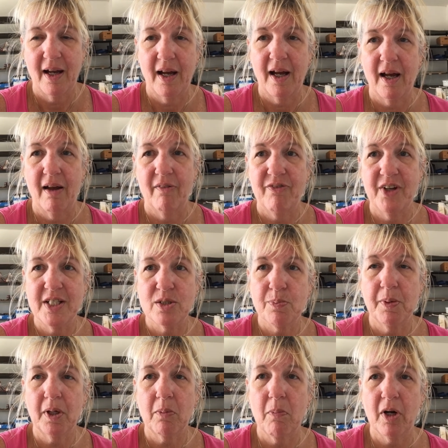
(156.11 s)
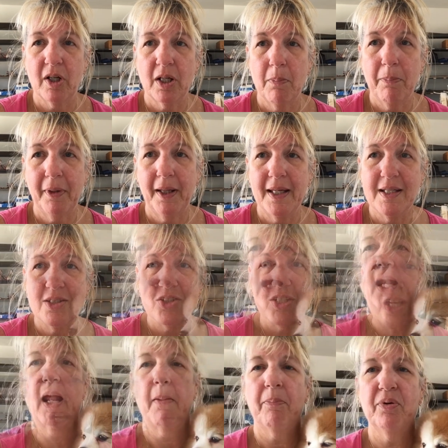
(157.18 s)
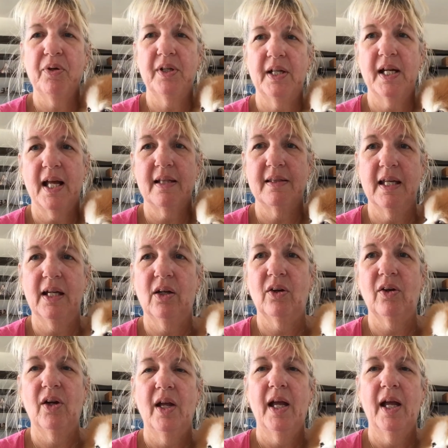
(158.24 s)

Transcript: Facebook Marketplace, and I put it on there.